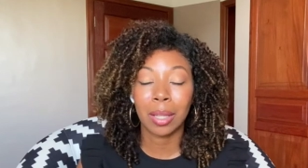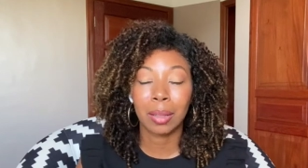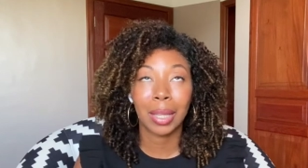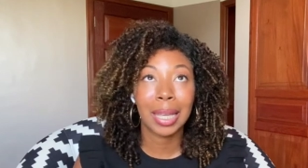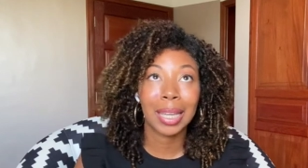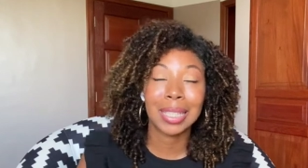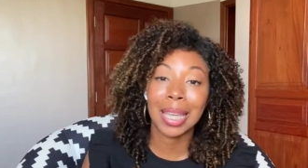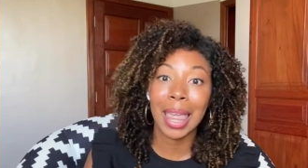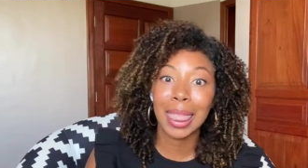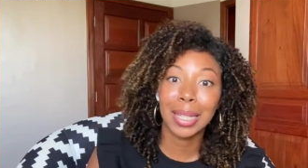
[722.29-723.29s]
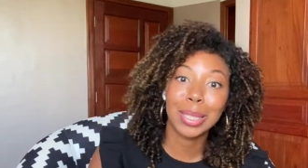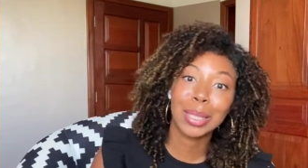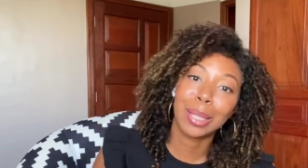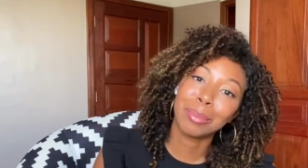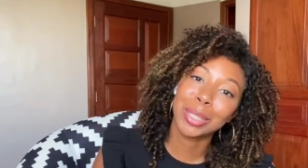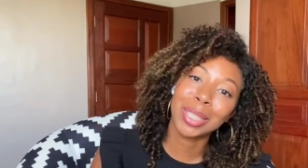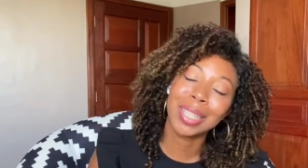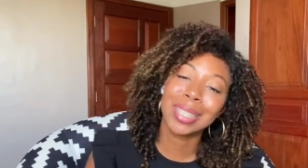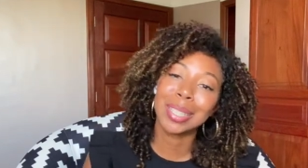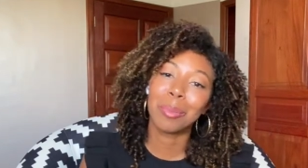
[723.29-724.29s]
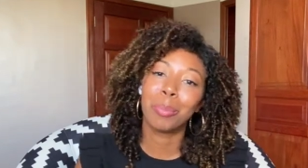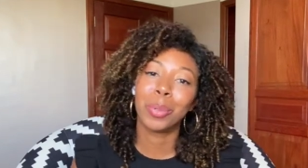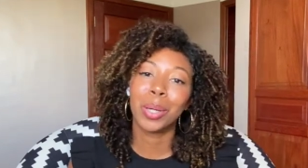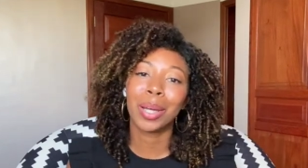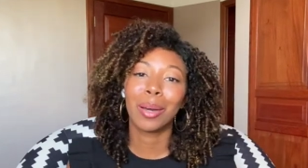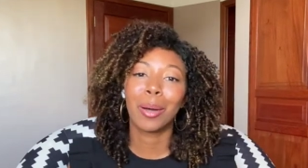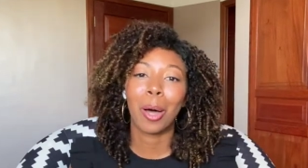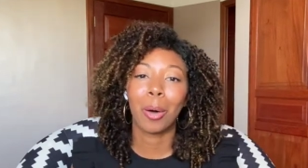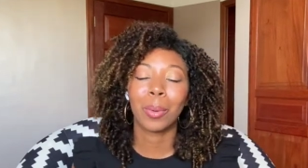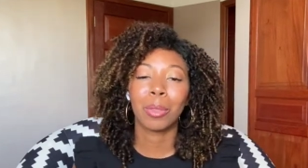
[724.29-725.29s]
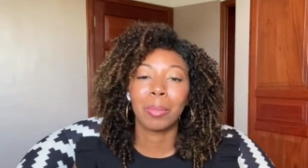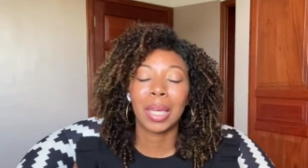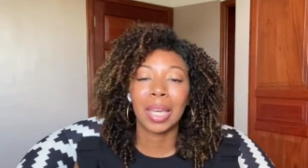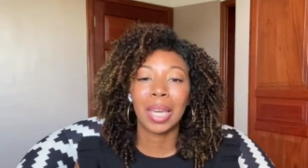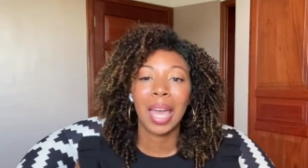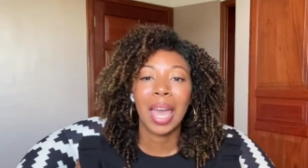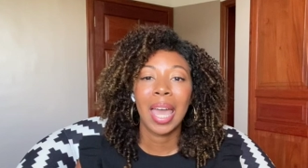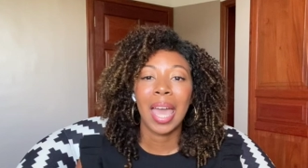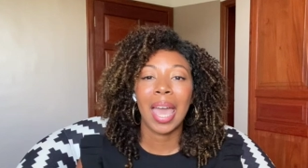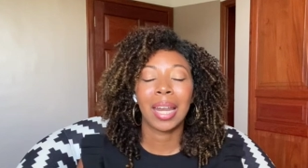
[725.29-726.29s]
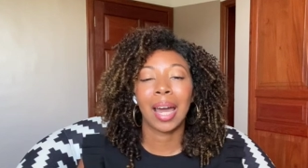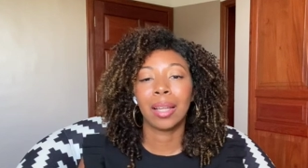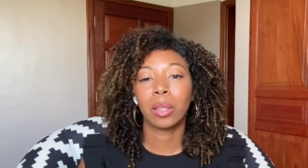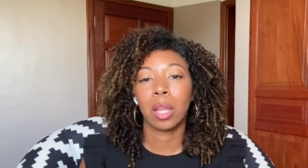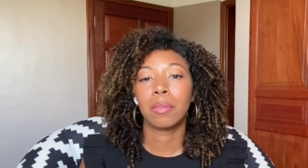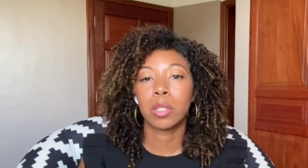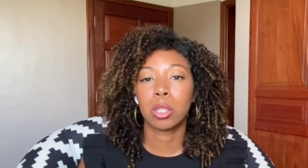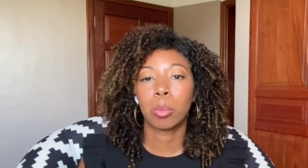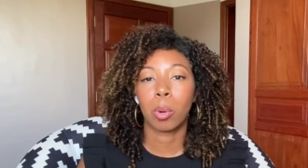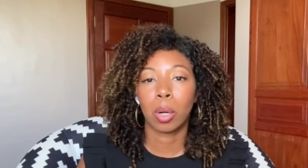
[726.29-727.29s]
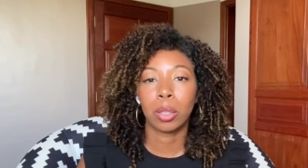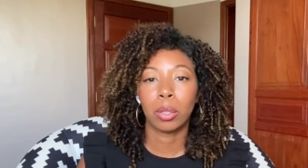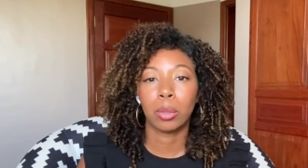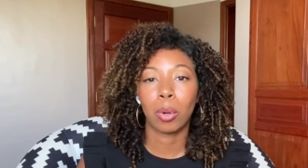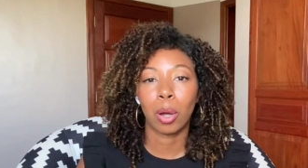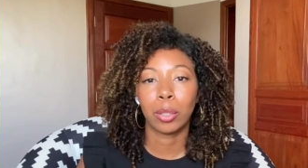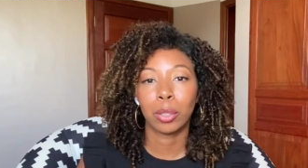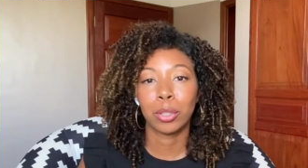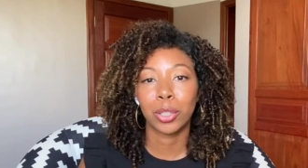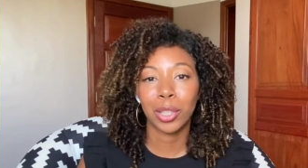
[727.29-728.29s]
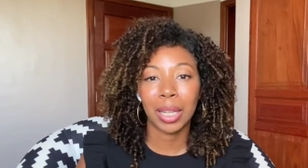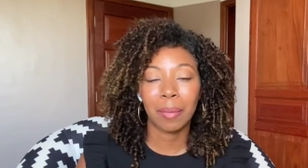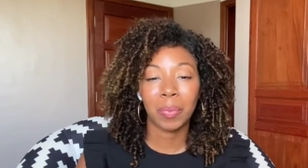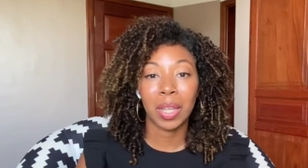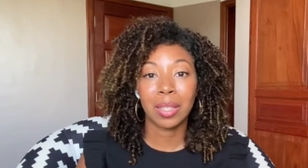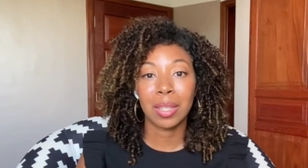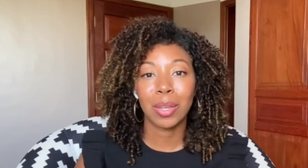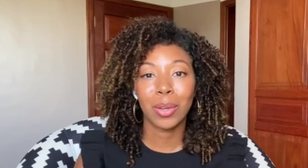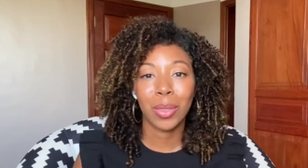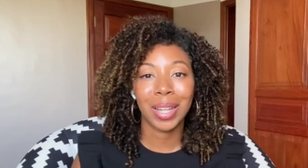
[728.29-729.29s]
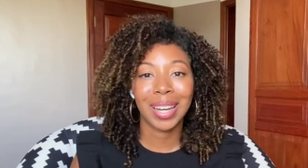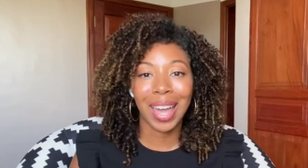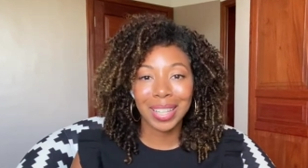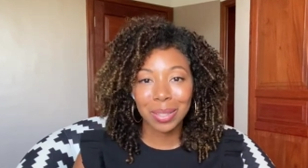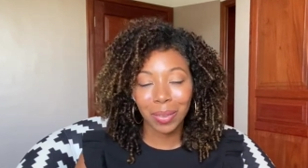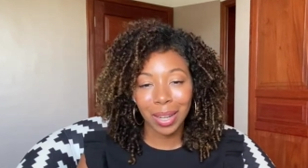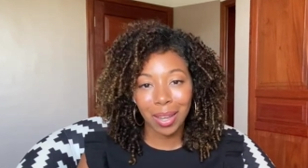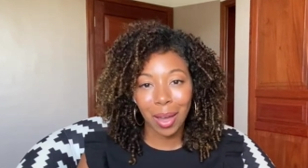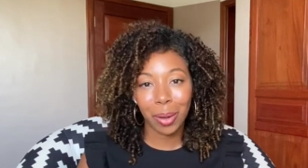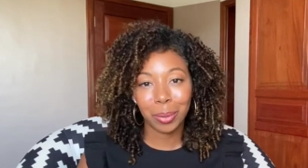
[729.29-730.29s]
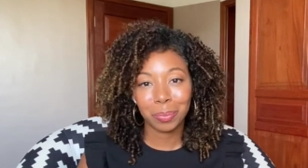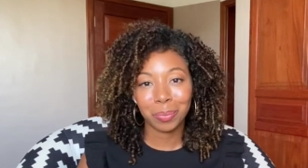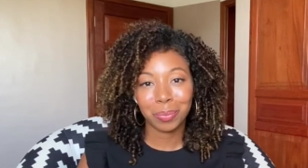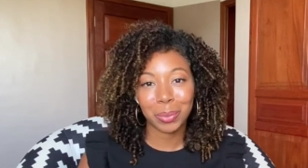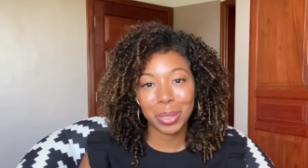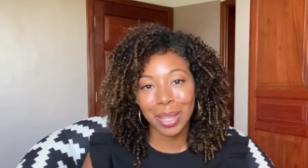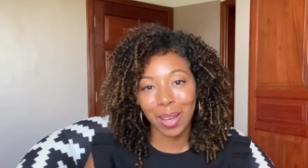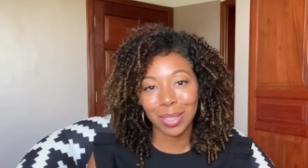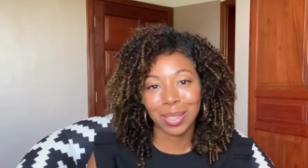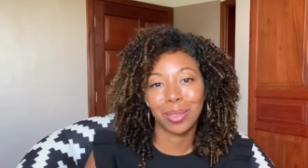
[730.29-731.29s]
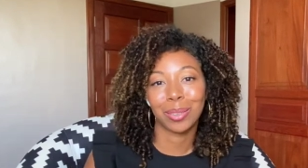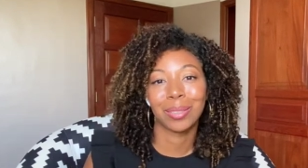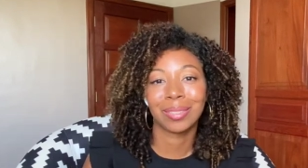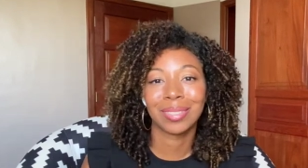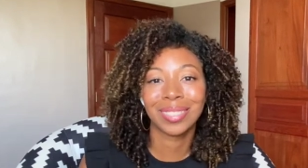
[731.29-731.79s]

The link is in the description to book a call with me. And I'd love to support you on your journey. Until the next video, we'll talk soon.